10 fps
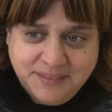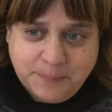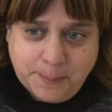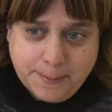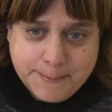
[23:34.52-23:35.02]

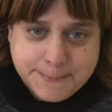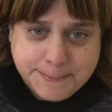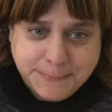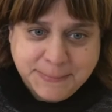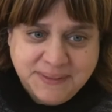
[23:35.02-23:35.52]
i have
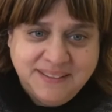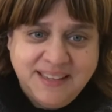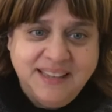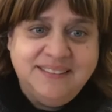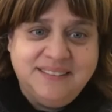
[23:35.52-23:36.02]
one
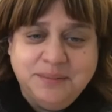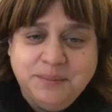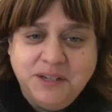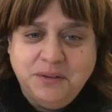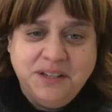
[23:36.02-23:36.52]
yes what
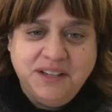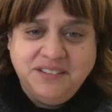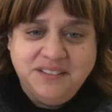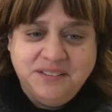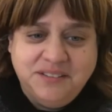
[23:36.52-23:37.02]
do you think i
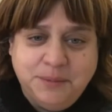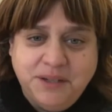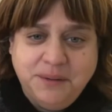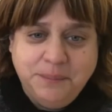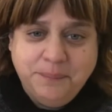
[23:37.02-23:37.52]
should do
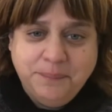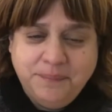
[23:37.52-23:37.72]
debbie i